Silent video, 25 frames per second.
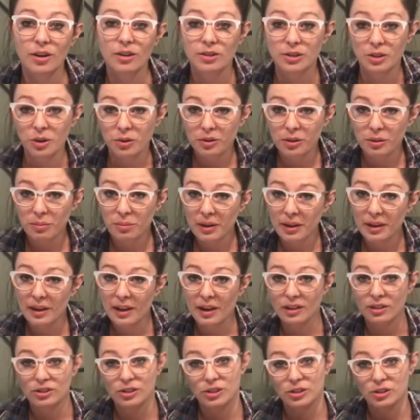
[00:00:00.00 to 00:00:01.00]
So to
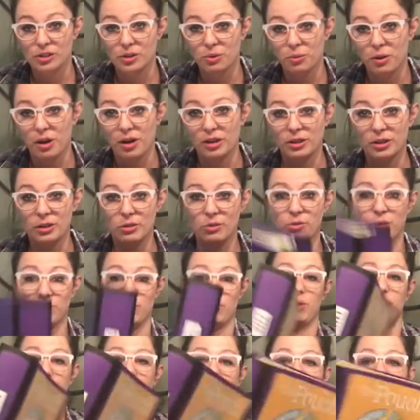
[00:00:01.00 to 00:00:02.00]
begin, just to walk you
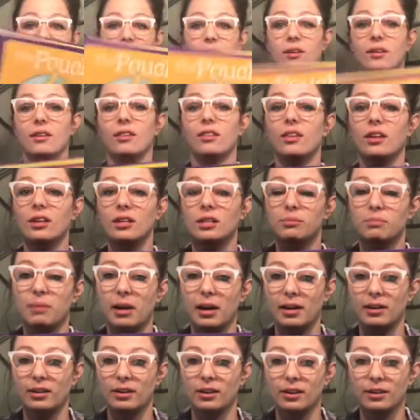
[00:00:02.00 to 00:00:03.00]
through this
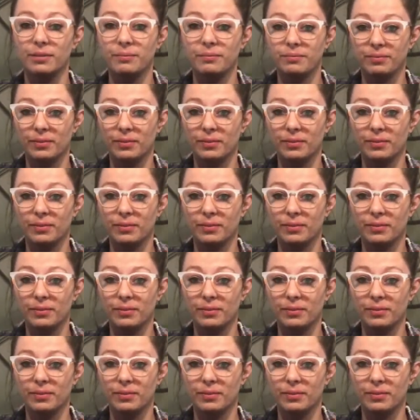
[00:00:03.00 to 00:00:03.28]
binder,